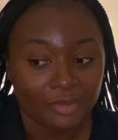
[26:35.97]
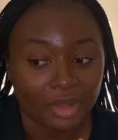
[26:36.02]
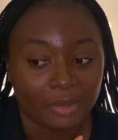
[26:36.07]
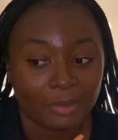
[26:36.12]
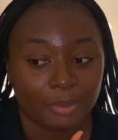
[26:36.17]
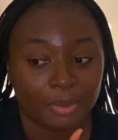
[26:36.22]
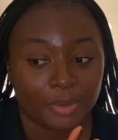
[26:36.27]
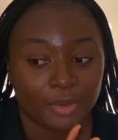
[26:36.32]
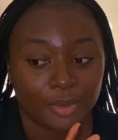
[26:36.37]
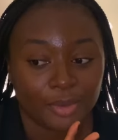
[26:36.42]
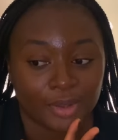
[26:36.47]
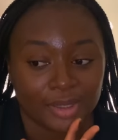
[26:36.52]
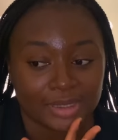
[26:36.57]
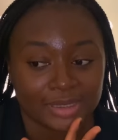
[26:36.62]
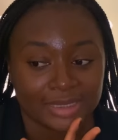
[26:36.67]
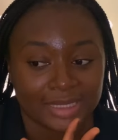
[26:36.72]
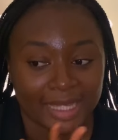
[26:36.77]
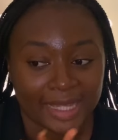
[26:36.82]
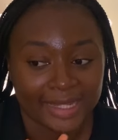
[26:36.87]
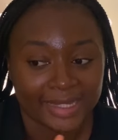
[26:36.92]
But
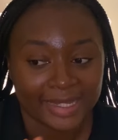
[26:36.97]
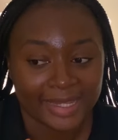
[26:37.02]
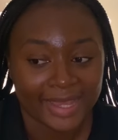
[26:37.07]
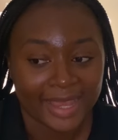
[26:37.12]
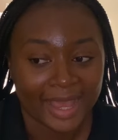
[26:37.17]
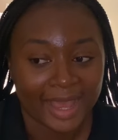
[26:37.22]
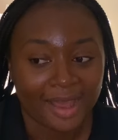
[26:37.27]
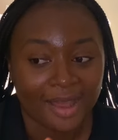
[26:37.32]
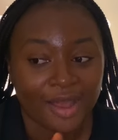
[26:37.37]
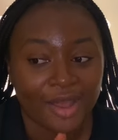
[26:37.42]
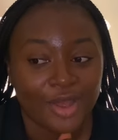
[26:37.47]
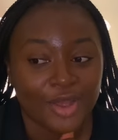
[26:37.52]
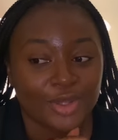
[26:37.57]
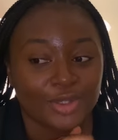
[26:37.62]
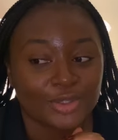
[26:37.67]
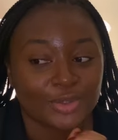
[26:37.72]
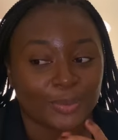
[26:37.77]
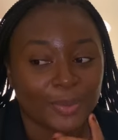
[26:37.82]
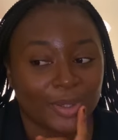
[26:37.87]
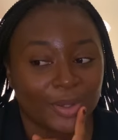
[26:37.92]
then, yeah,
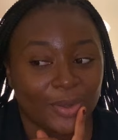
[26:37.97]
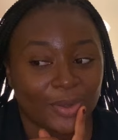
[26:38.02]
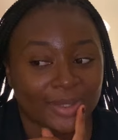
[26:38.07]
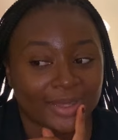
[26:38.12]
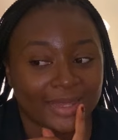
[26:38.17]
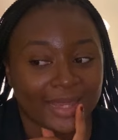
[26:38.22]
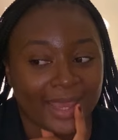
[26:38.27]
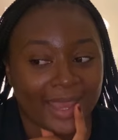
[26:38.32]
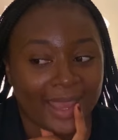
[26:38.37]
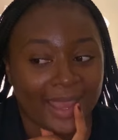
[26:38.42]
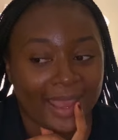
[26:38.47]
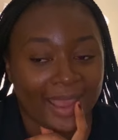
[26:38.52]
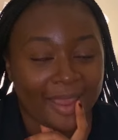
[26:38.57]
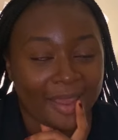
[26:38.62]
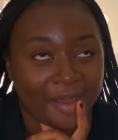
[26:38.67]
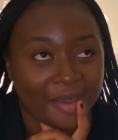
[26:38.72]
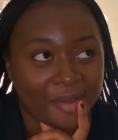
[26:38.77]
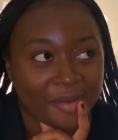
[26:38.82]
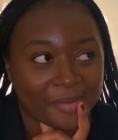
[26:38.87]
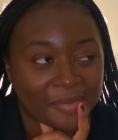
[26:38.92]
so we got there
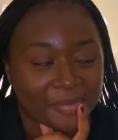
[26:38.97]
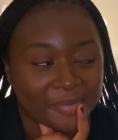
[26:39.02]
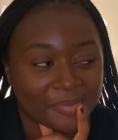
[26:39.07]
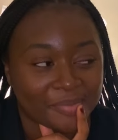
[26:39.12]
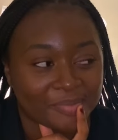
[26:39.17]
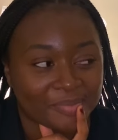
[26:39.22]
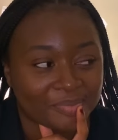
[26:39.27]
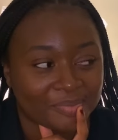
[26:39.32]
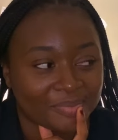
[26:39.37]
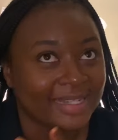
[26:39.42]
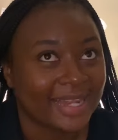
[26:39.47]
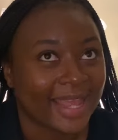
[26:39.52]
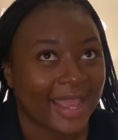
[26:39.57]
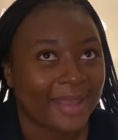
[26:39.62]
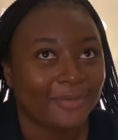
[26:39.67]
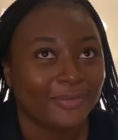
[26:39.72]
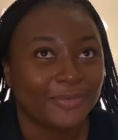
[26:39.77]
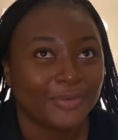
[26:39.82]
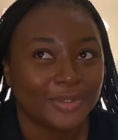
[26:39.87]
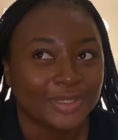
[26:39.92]

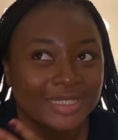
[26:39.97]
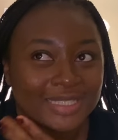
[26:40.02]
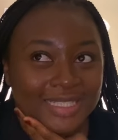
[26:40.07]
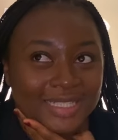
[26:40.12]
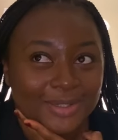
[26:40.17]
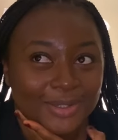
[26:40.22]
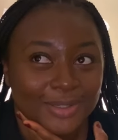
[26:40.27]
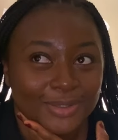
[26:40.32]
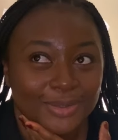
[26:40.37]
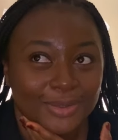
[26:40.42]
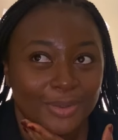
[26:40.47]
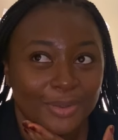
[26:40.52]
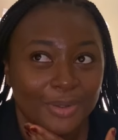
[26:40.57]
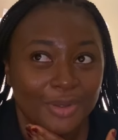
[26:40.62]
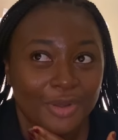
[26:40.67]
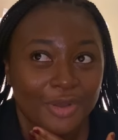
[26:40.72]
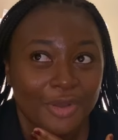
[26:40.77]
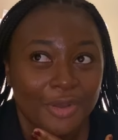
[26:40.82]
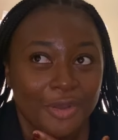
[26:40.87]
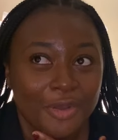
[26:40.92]
9:14 or so.
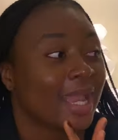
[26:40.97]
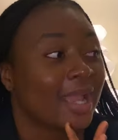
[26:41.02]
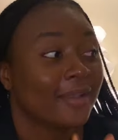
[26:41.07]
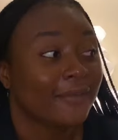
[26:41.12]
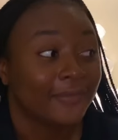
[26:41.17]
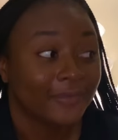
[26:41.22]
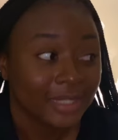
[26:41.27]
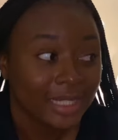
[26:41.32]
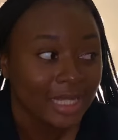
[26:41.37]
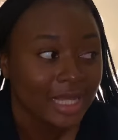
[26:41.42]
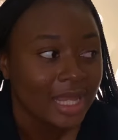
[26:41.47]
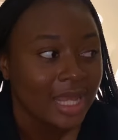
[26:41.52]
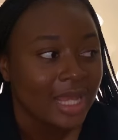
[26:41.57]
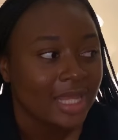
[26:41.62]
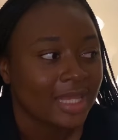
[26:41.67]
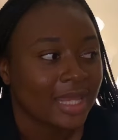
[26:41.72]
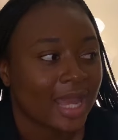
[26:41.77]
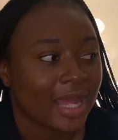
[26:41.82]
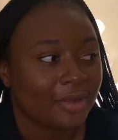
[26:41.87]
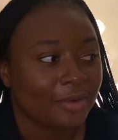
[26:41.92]
Thankfully
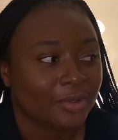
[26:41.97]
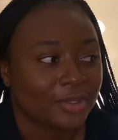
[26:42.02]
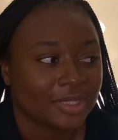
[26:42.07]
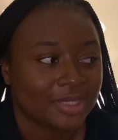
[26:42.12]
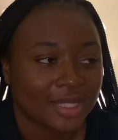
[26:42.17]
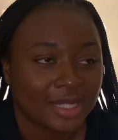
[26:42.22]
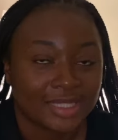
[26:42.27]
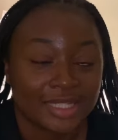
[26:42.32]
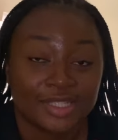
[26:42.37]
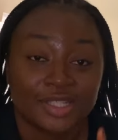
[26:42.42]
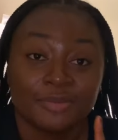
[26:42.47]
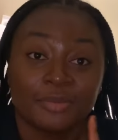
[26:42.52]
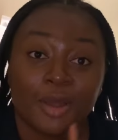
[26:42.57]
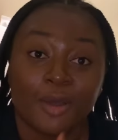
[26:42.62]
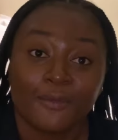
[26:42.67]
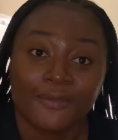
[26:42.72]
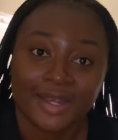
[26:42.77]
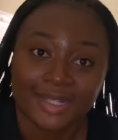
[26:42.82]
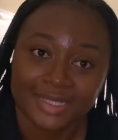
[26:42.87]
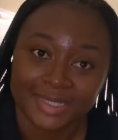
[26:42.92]
they had not started. Chima
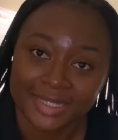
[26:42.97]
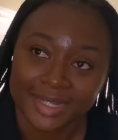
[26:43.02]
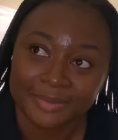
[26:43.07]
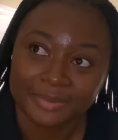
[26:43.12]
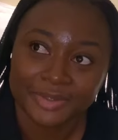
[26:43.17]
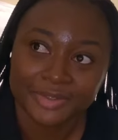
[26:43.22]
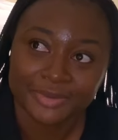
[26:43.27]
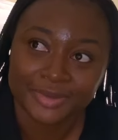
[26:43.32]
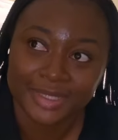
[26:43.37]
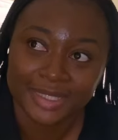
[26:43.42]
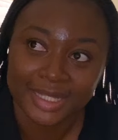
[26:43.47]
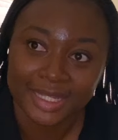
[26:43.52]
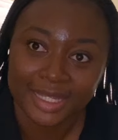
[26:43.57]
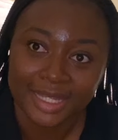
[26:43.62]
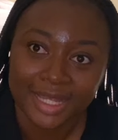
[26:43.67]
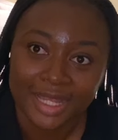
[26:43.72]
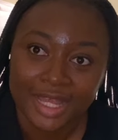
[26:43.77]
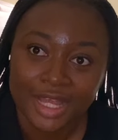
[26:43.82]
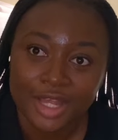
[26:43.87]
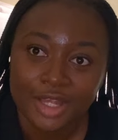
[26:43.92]
overslept today,
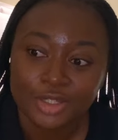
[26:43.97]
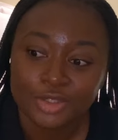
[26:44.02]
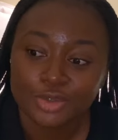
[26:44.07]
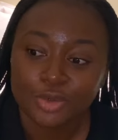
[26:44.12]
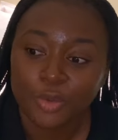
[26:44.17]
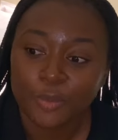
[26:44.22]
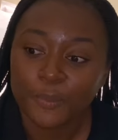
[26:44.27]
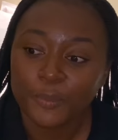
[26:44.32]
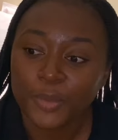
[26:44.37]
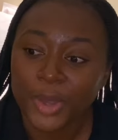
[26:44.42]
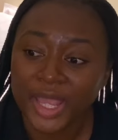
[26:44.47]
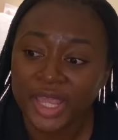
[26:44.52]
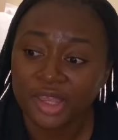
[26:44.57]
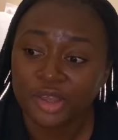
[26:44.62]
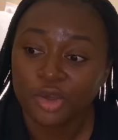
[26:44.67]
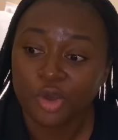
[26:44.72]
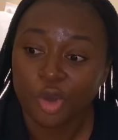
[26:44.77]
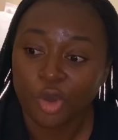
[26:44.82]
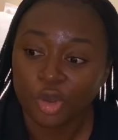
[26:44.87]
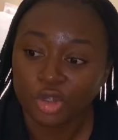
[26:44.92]
so when
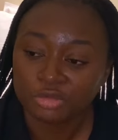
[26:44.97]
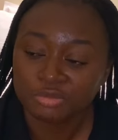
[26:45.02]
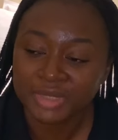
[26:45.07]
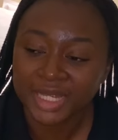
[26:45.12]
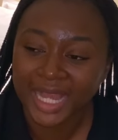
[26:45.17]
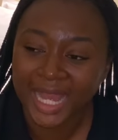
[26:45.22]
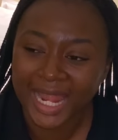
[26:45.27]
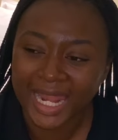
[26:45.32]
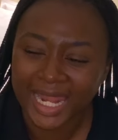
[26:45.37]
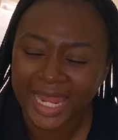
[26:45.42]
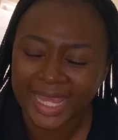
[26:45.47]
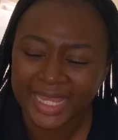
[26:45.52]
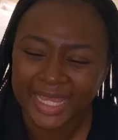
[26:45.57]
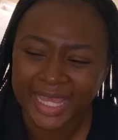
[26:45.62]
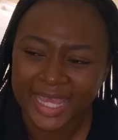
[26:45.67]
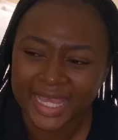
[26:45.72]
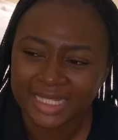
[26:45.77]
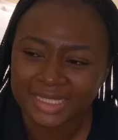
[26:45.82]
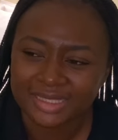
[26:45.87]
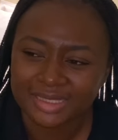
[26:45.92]
he called me at like
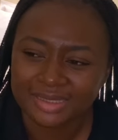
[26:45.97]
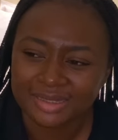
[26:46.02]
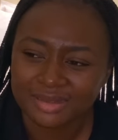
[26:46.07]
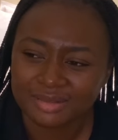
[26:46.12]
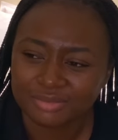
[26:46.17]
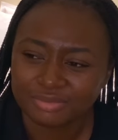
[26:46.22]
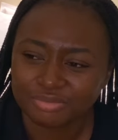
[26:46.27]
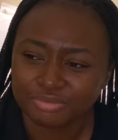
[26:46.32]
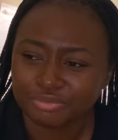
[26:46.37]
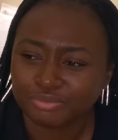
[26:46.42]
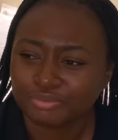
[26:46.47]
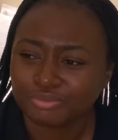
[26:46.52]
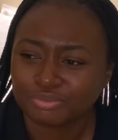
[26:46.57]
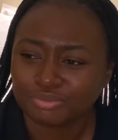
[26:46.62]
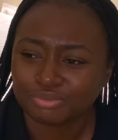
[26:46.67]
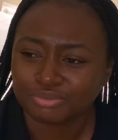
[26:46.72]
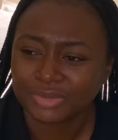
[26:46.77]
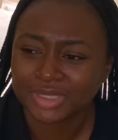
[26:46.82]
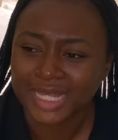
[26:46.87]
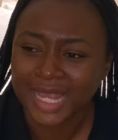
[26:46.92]

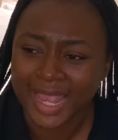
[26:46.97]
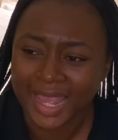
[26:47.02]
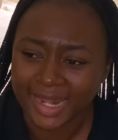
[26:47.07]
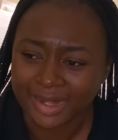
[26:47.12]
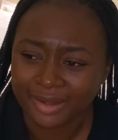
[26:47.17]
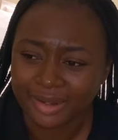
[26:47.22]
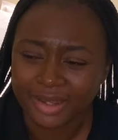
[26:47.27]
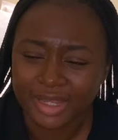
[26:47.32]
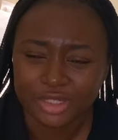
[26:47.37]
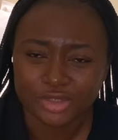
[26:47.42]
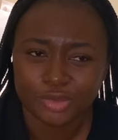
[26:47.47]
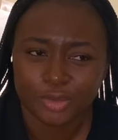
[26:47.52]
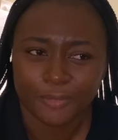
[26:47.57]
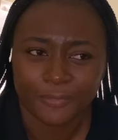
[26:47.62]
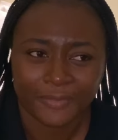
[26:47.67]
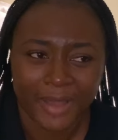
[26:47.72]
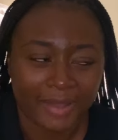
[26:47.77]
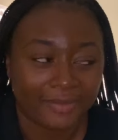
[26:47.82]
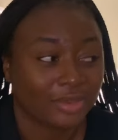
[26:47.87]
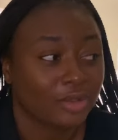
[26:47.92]

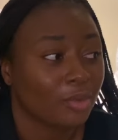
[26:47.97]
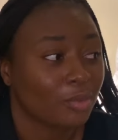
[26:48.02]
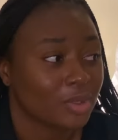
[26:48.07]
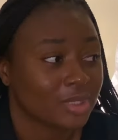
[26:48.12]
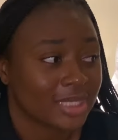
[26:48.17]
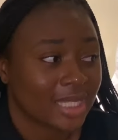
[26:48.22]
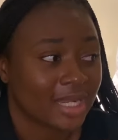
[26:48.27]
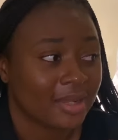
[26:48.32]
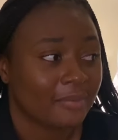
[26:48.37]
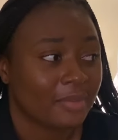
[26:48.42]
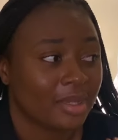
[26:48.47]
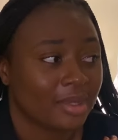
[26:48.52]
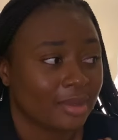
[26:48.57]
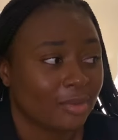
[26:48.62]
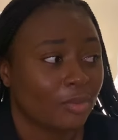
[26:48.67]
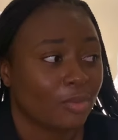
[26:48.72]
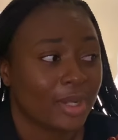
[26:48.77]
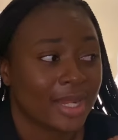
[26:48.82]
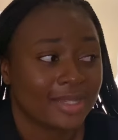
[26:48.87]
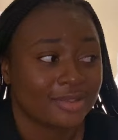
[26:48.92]
8:05, I thought he was telling me,
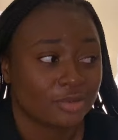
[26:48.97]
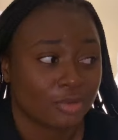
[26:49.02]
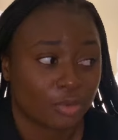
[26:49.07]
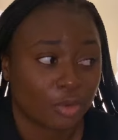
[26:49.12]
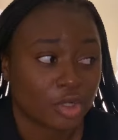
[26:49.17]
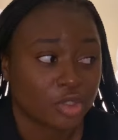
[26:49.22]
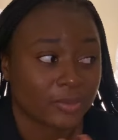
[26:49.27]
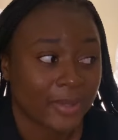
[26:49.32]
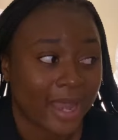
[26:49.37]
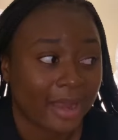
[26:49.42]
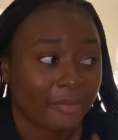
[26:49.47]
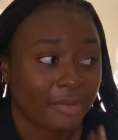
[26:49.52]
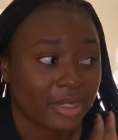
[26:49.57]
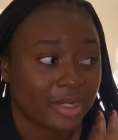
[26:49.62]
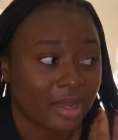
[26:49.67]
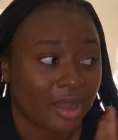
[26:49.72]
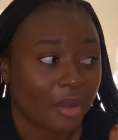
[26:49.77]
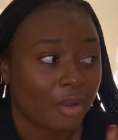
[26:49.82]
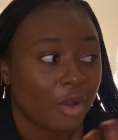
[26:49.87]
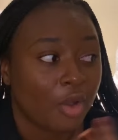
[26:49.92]
oh, let's go, because we agreed
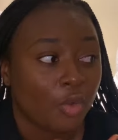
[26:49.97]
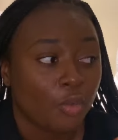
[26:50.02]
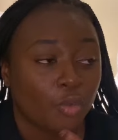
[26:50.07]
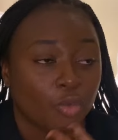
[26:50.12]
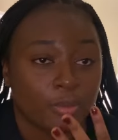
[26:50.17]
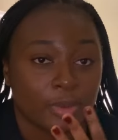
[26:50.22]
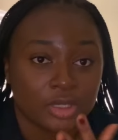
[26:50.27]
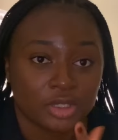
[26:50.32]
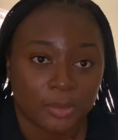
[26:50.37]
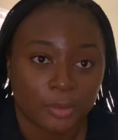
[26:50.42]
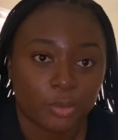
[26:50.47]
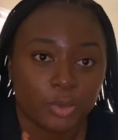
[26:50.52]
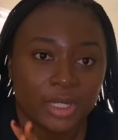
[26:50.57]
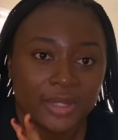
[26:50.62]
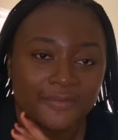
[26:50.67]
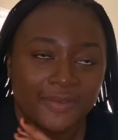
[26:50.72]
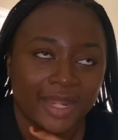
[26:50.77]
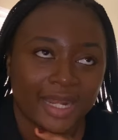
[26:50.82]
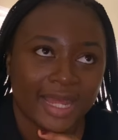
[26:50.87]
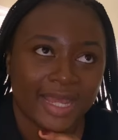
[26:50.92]
that we'll
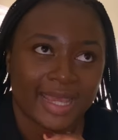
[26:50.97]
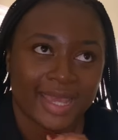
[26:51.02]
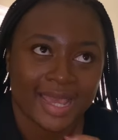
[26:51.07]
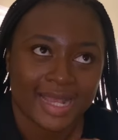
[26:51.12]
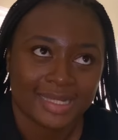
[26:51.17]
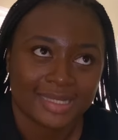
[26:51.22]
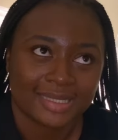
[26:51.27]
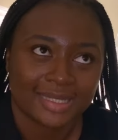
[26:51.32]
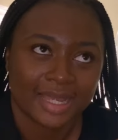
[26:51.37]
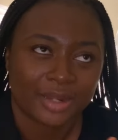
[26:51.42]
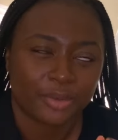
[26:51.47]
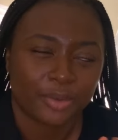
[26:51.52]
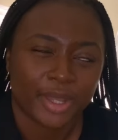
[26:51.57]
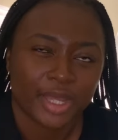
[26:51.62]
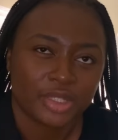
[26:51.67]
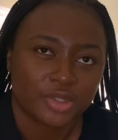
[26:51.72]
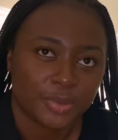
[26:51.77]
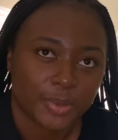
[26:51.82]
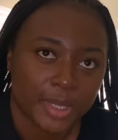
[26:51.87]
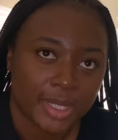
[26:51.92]
leave at like 8:10 or
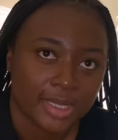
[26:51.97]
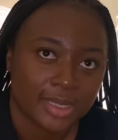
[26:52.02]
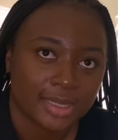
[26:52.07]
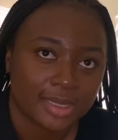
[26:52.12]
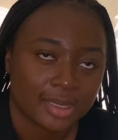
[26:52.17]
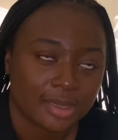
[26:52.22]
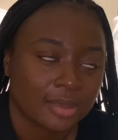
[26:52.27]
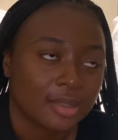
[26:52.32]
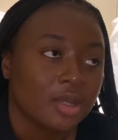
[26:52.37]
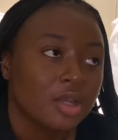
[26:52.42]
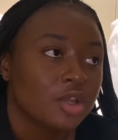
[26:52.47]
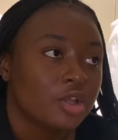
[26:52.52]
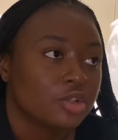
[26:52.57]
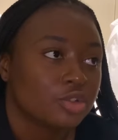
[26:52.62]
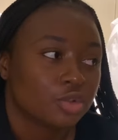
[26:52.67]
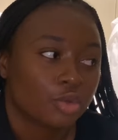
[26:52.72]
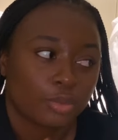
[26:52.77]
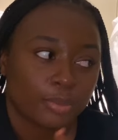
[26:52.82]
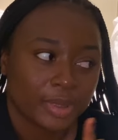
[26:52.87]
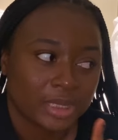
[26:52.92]
8:20,
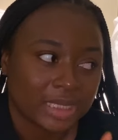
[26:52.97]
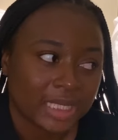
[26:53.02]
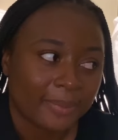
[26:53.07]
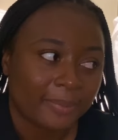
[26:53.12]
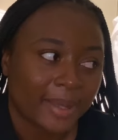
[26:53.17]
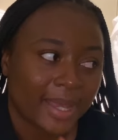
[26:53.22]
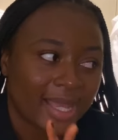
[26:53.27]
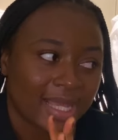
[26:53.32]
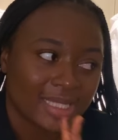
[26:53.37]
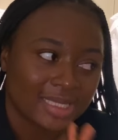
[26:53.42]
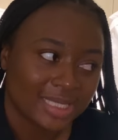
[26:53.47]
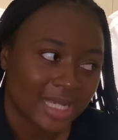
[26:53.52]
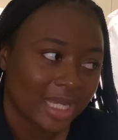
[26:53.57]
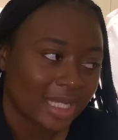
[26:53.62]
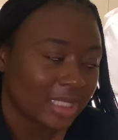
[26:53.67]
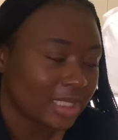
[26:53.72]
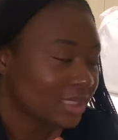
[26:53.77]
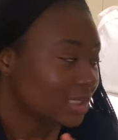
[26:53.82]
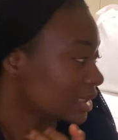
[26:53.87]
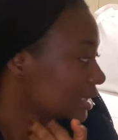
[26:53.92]
so we'll be there by
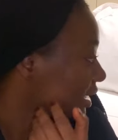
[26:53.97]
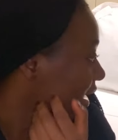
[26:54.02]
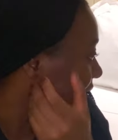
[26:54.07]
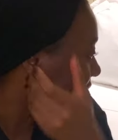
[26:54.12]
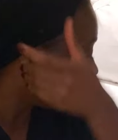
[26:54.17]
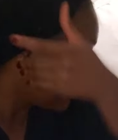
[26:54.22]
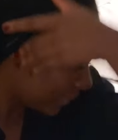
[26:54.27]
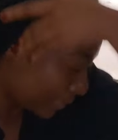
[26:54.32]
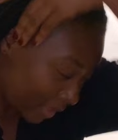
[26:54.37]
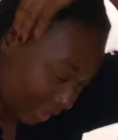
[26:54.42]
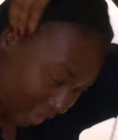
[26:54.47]
exactly the time.